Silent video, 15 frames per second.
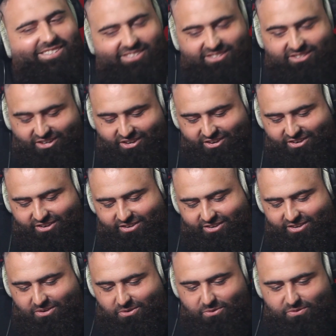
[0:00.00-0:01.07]
So
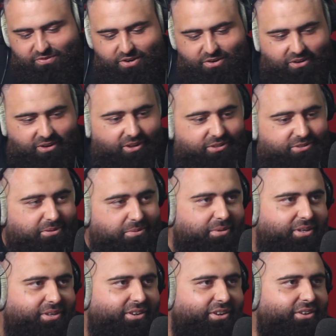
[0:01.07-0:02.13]
he was very close to
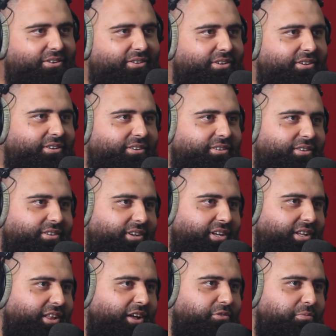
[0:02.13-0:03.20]
me, you know, and he
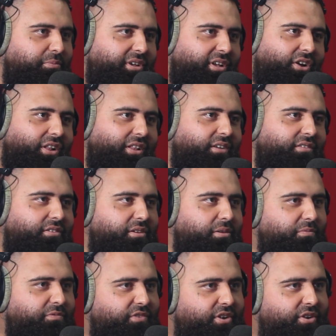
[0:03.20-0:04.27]
loved me, and I loved
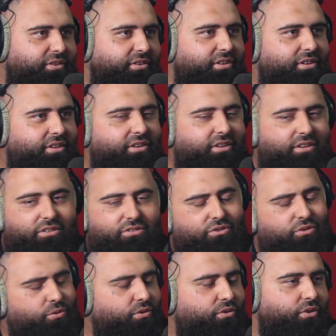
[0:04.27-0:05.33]
him very dearly, and I
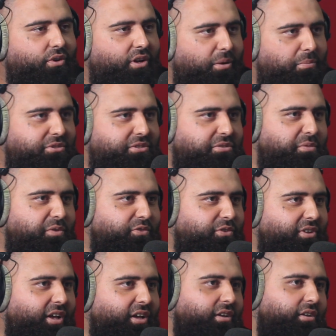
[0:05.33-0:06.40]
still do, and I miss him every
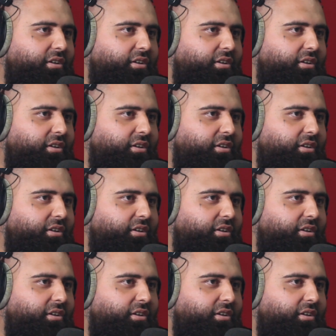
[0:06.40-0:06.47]
day.